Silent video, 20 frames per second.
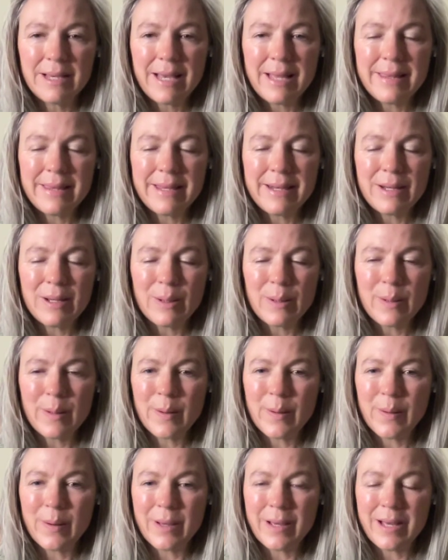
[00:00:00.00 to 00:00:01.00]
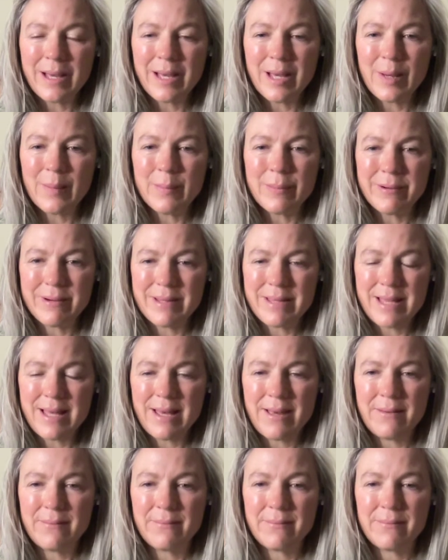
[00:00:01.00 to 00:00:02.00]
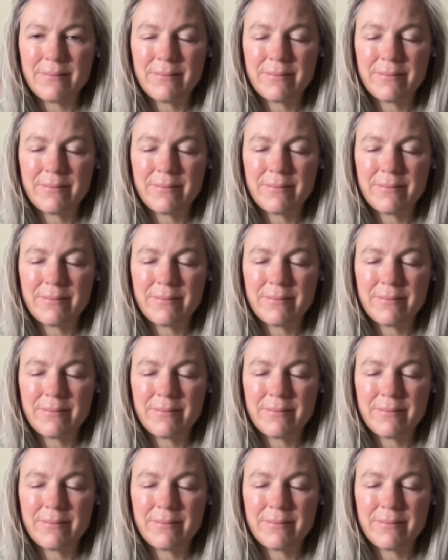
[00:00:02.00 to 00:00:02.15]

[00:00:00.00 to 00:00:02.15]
and then a longer breath out.